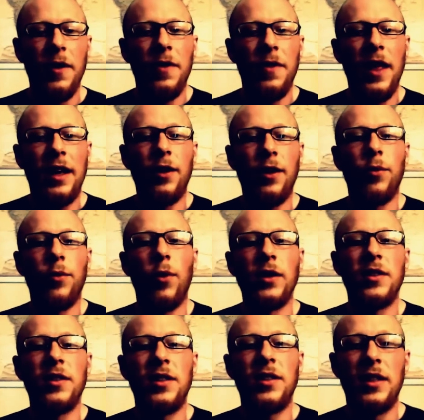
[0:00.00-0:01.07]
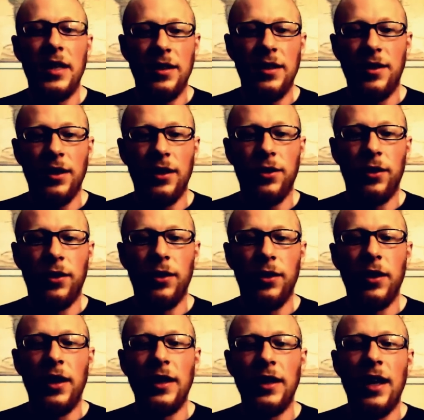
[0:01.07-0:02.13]
they can run statistical
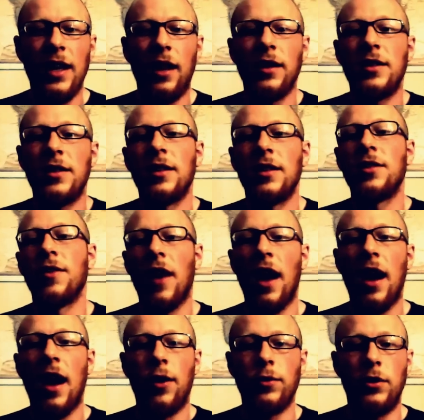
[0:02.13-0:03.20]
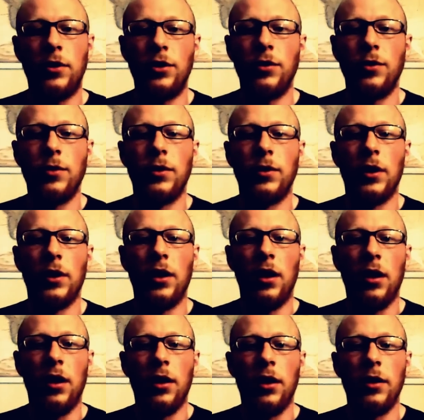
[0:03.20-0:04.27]
analysis of how to
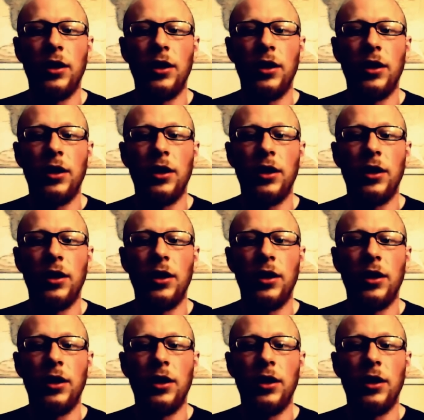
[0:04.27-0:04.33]
uh,